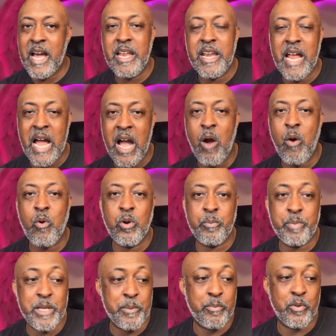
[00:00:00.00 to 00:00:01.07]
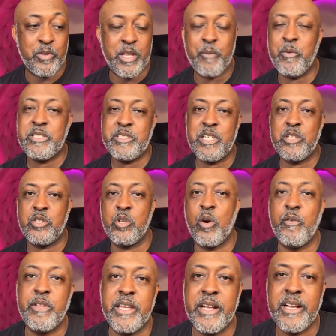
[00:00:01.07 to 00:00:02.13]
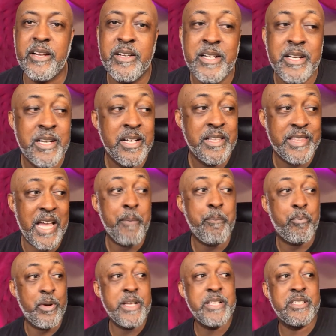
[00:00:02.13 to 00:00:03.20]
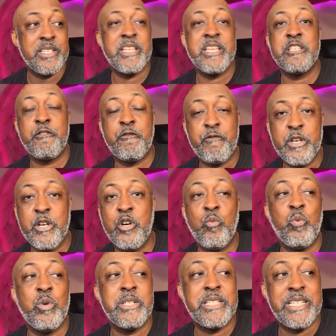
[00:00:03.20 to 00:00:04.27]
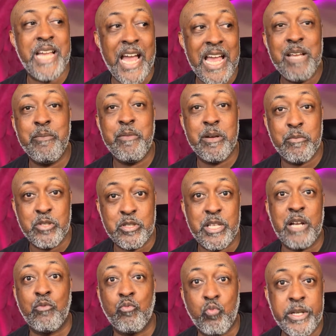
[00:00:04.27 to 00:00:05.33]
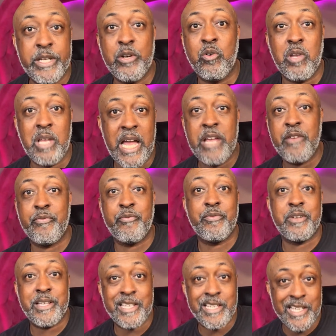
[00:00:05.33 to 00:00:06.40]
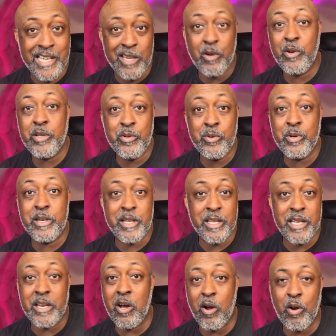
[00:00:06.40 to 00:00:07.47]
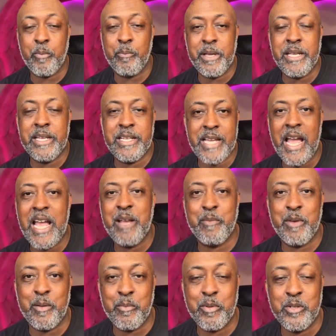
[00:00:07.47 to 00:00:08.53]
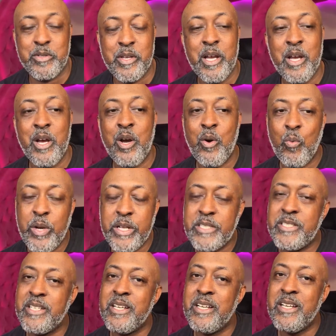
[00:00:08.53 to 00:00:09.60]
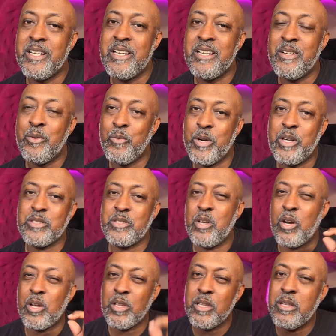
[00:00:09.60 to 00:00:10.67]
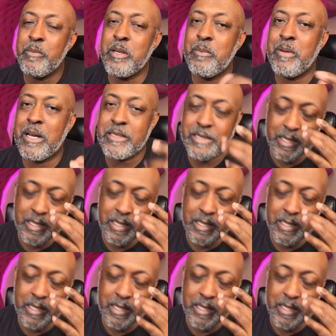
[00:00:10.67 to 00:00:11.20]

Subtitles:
our people that we sent over there. That prison is filled with gang members, like real life, kill you in a heartbeat gang members, which we're going to talk a little bit about that